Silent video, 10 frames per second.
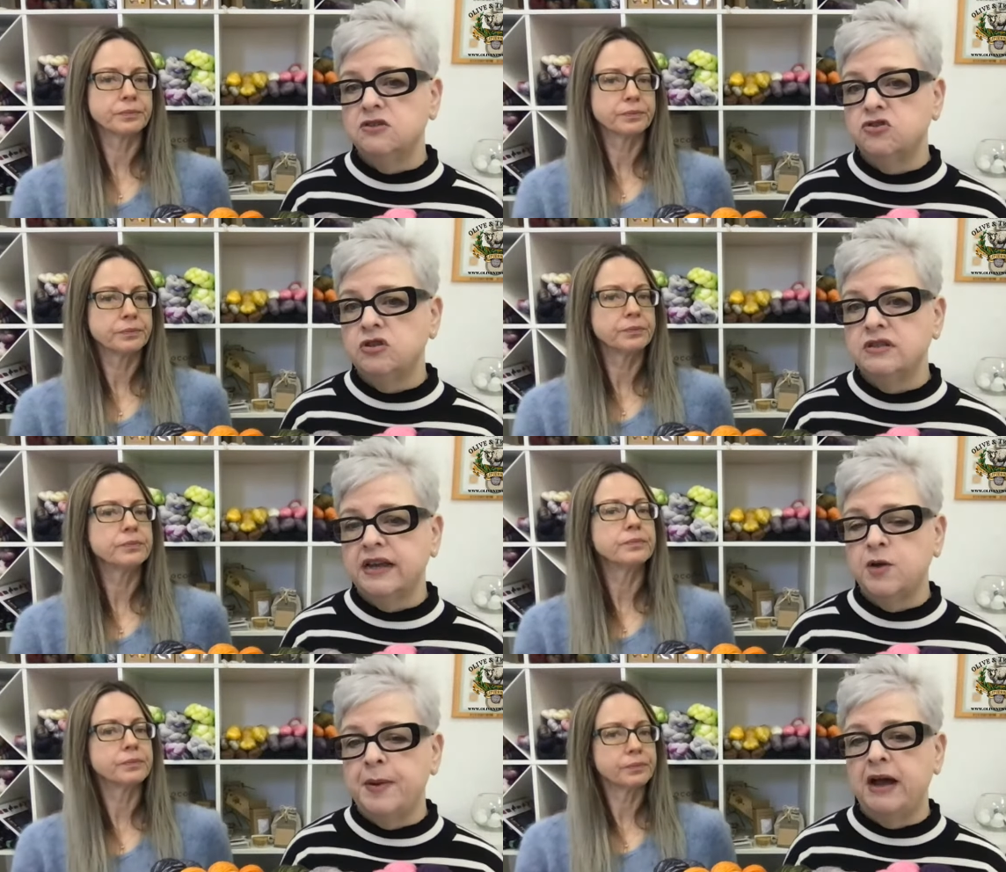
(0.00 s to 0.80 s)
Speaker 1: as soon as I
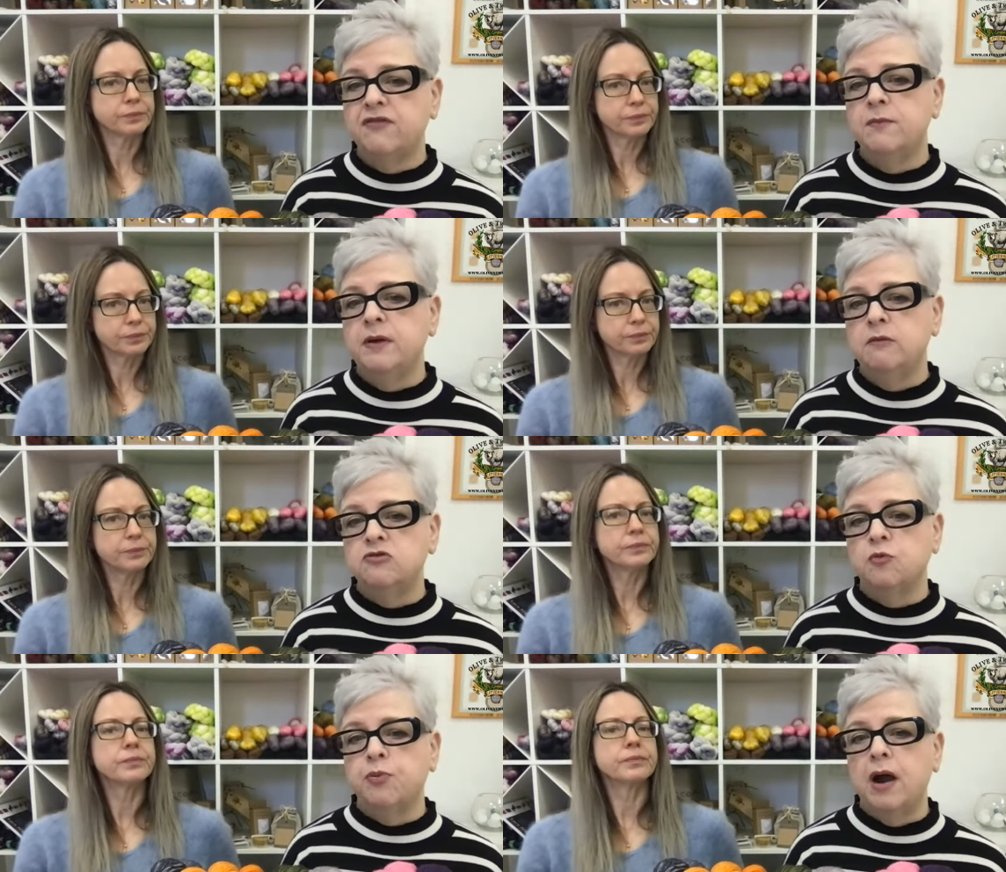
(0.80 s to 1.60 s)
hear back from them,
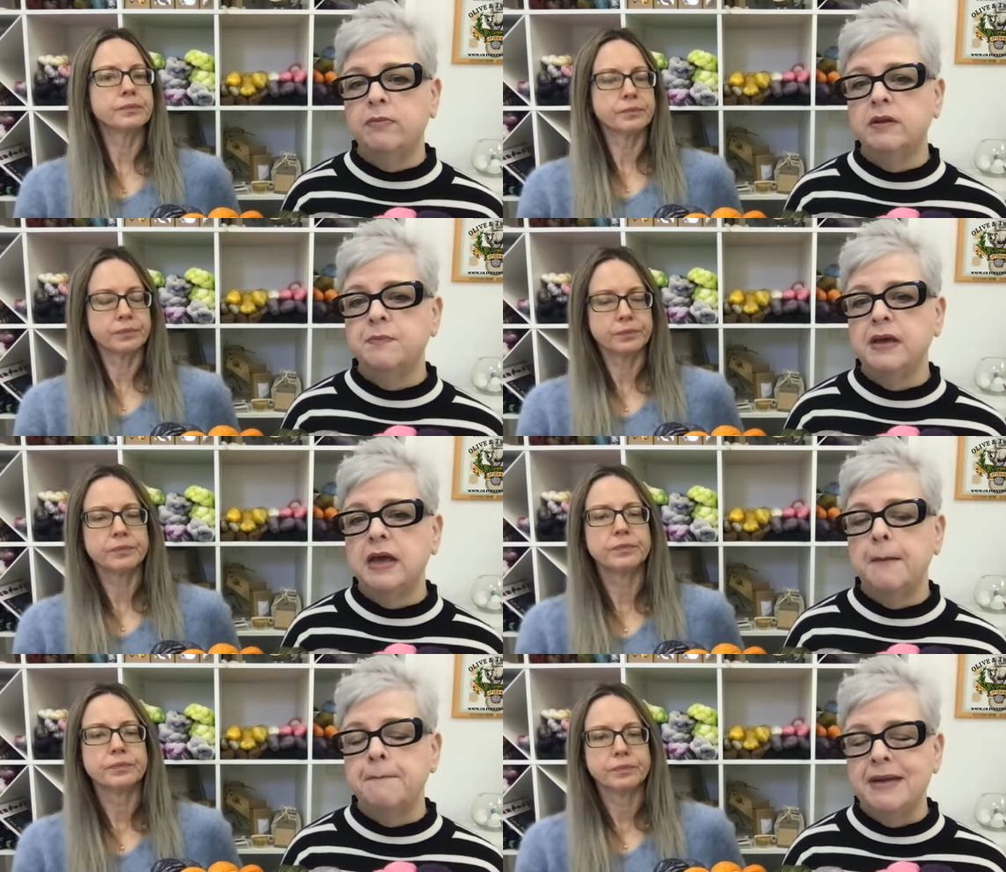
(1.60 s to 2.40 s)
which will probably
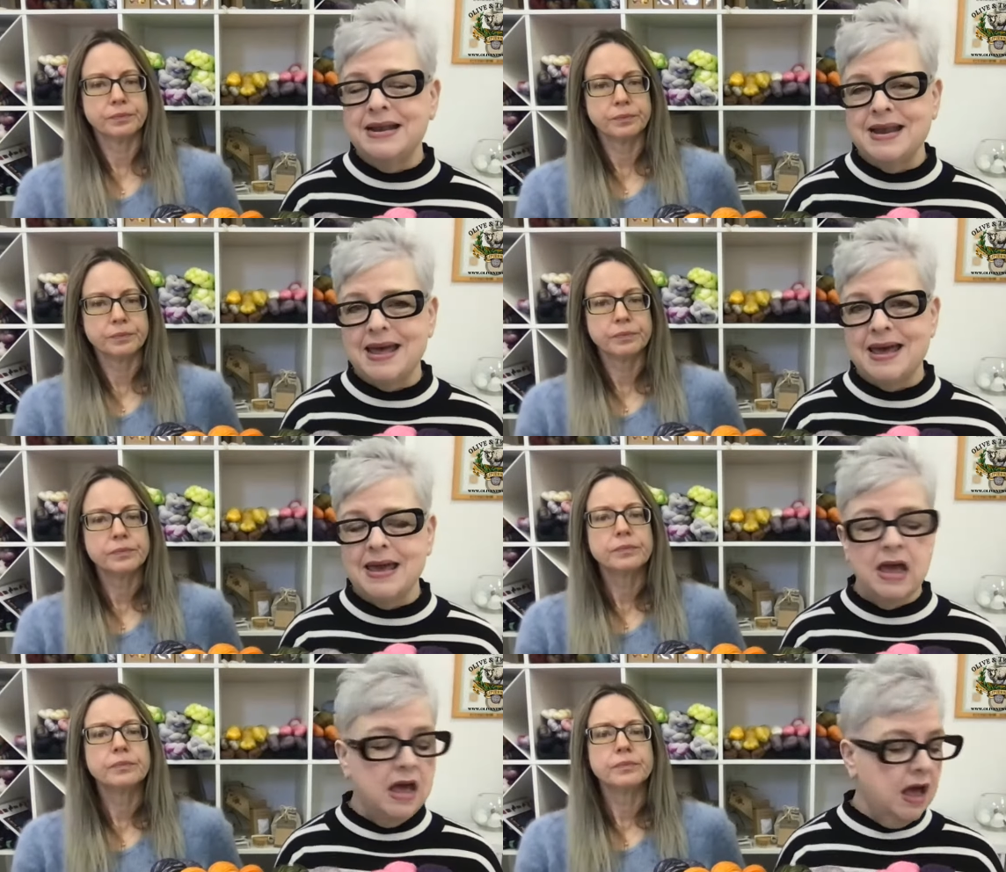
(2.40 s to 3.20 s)
be Monday.